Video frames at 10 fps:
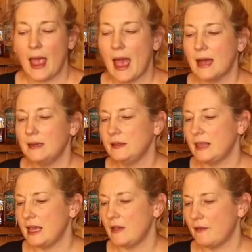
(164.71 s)
And
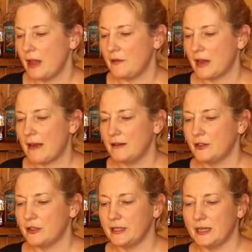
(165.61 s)
the flavour
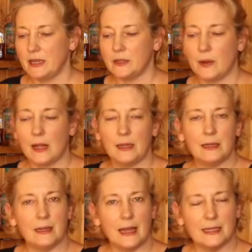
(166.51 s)
characteristics, well,
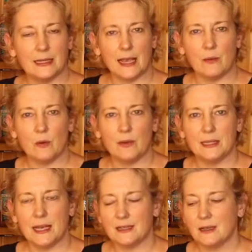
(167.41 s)
let's say what we
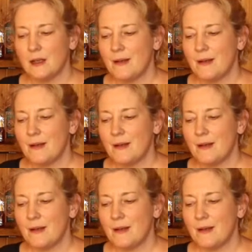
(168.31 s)
said